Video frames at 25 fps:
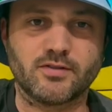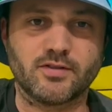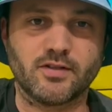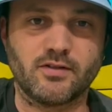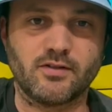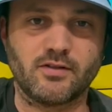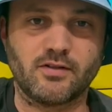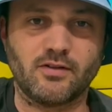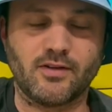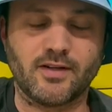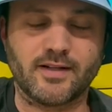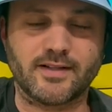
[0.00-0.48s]

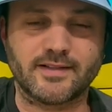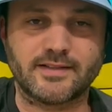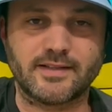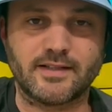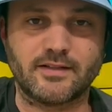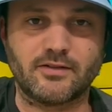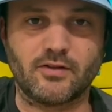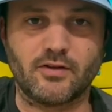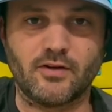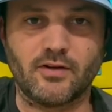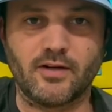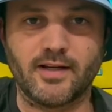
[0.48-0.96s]
So like I
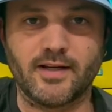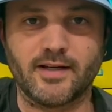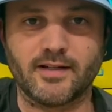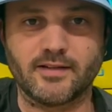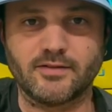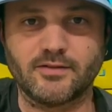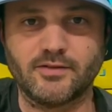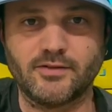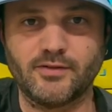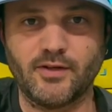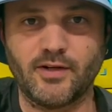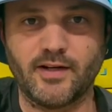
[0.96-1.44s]
said earlier,
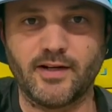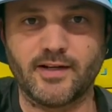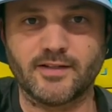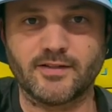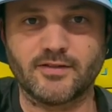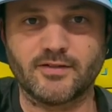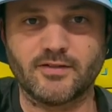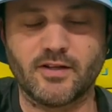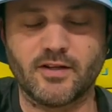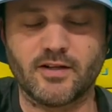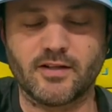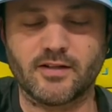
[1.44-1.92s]
do let us
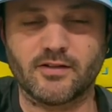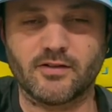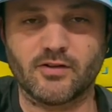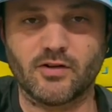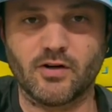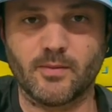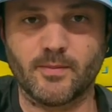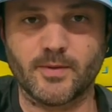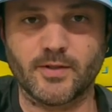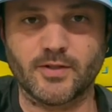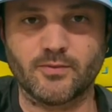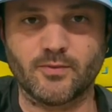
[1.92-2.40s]
know in the
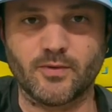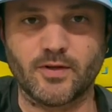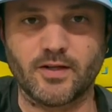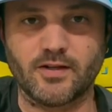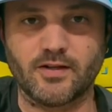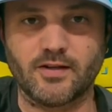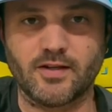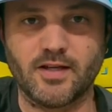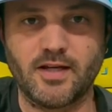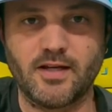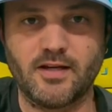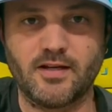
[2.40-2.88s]
comments what you
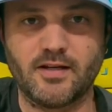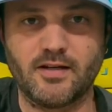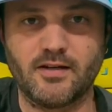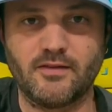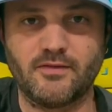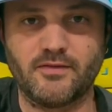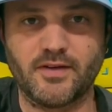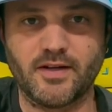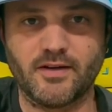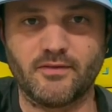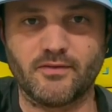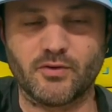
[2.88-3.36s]
think, and
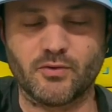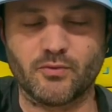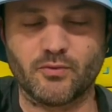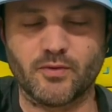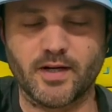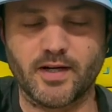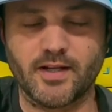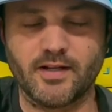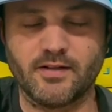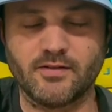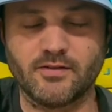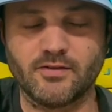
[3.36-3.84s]
if you haven't
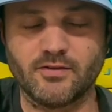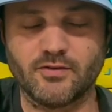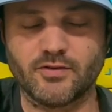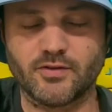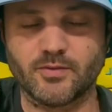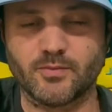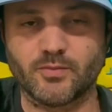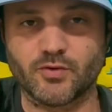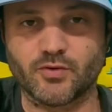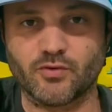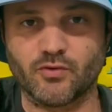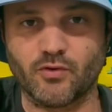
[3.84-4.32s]
already, do
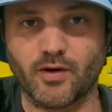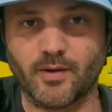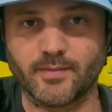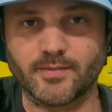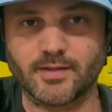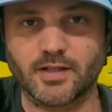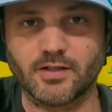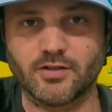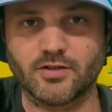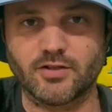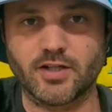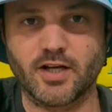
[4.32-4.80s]
subscribe to
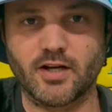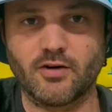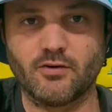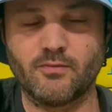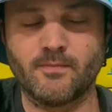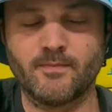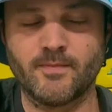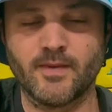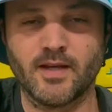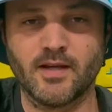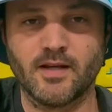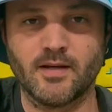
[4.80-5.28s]
the channel.
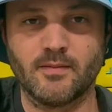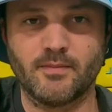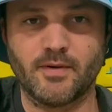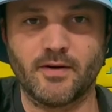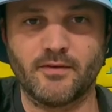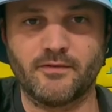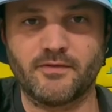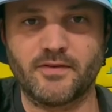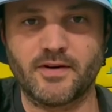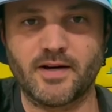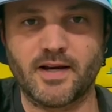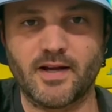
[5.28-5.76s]

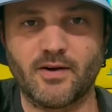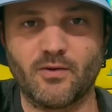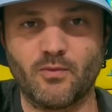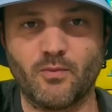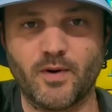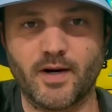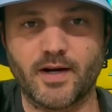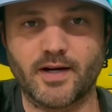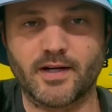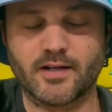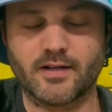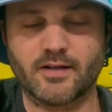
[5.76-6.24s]
But for now,
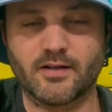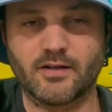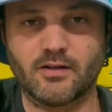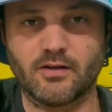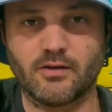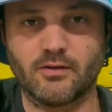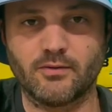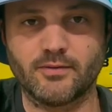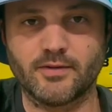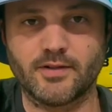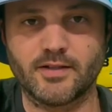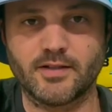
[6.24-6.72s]
we're going to
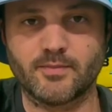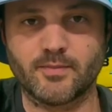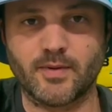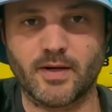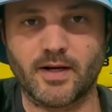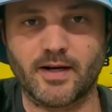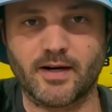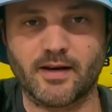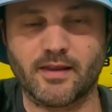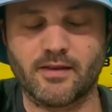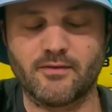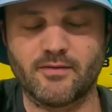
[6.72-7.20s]
conclude this
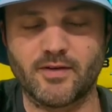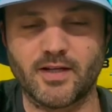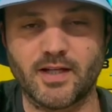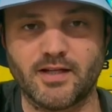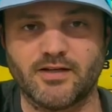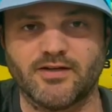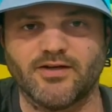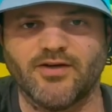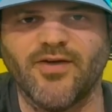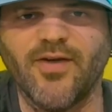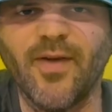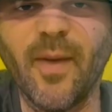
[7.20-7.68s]
part of the
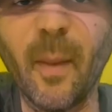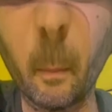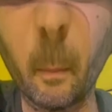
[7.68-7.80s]
video.